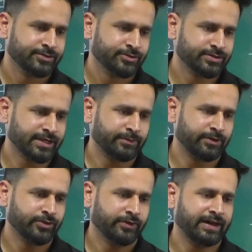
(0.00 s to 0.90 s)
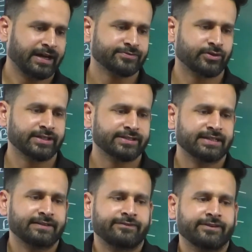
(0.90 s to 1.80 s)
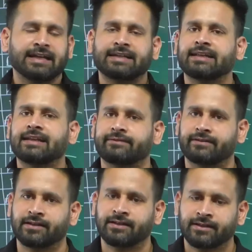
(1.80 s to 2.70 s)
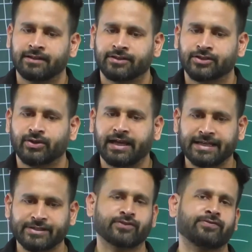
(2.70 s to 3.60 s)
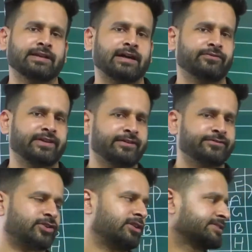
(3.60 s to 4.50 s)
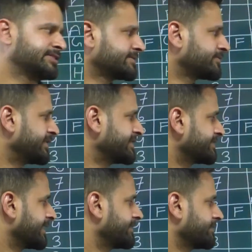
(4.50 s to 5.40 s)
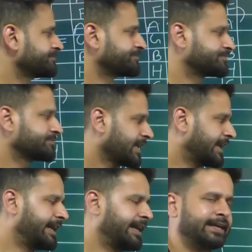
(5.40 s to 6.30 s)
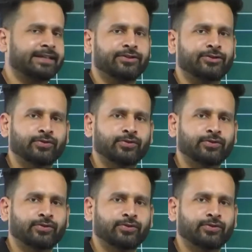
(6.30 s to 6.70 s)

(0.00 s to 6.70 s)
So some of you have asked what is the difficulty level. So as of now, we have solved just one set, and you